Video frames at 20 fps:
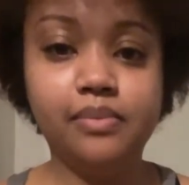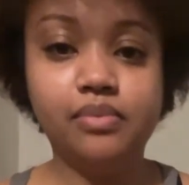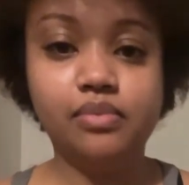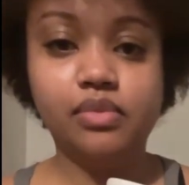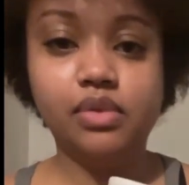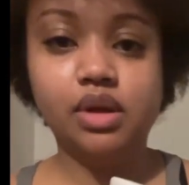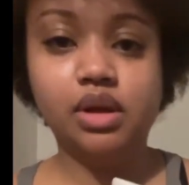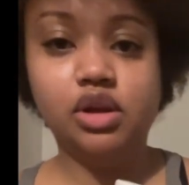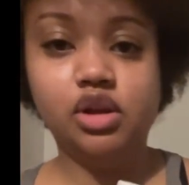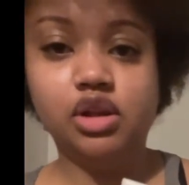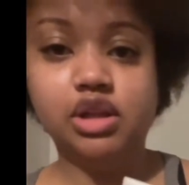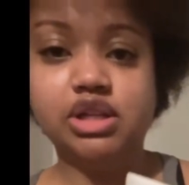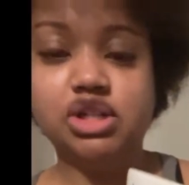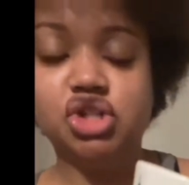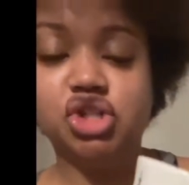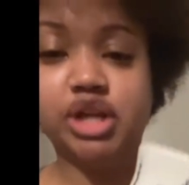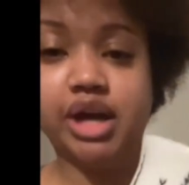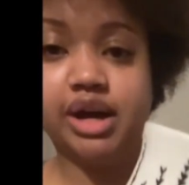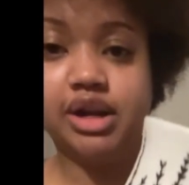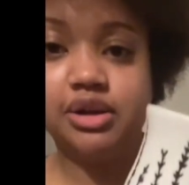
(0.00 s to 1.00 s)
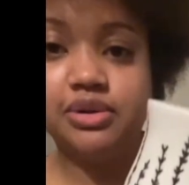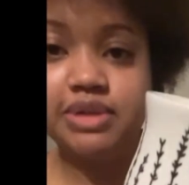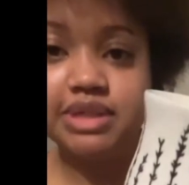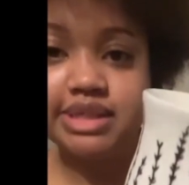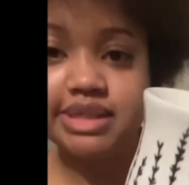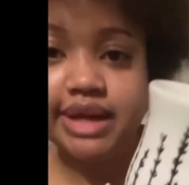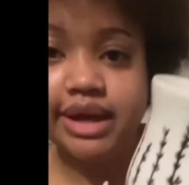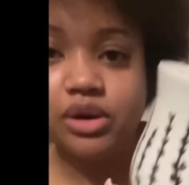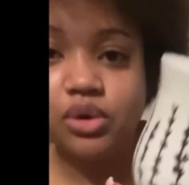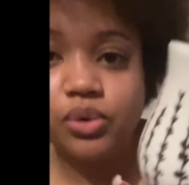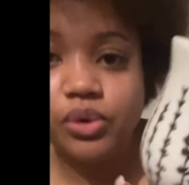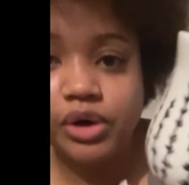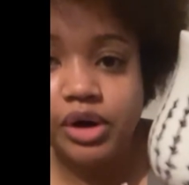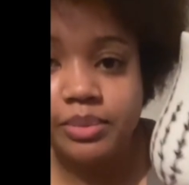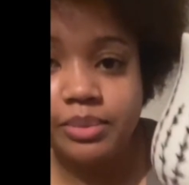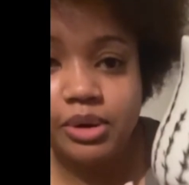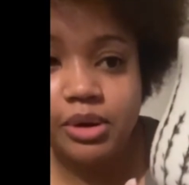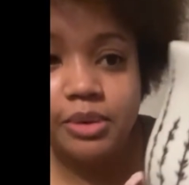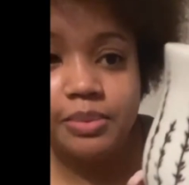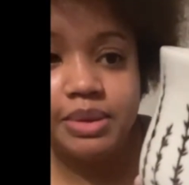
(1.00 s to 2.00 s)
No, the shadow is like
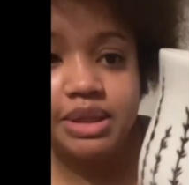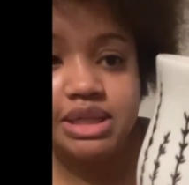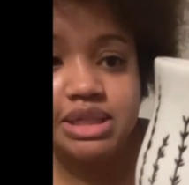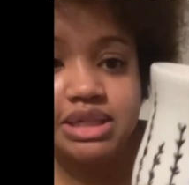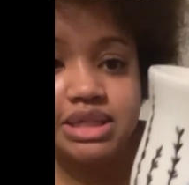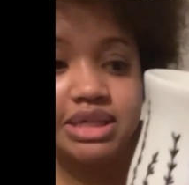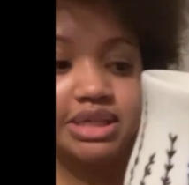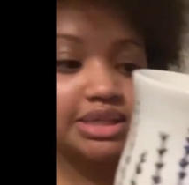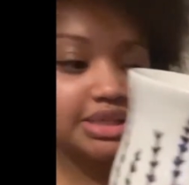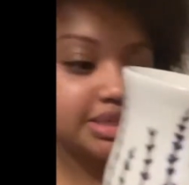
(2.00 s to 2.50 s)
horrible, but this is the